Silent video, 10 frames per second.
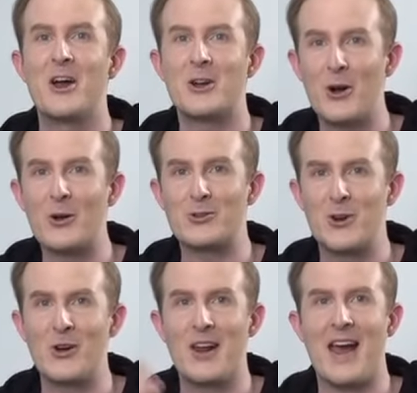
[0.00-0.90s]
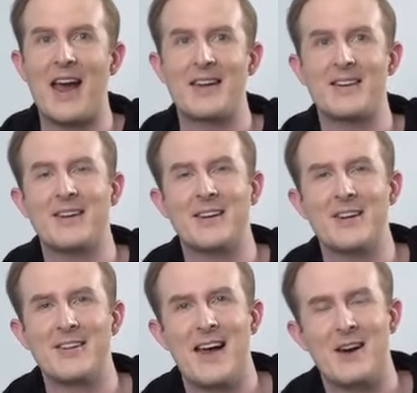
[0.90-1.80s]
goes on and it
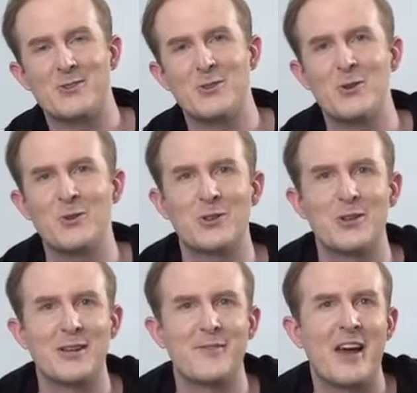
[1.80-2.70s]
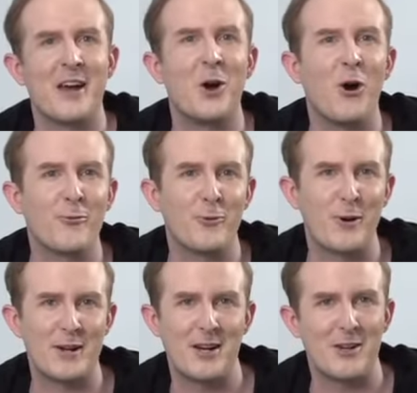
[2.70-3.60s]
allows you to live that
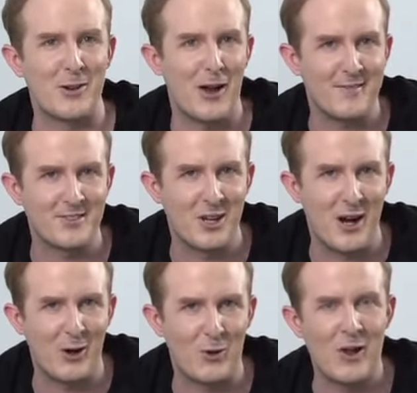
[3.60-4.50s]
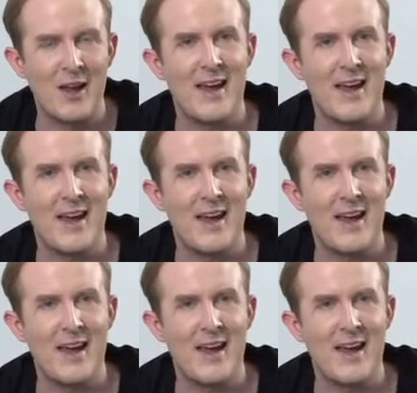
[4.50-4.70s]
off-grid lifestyle.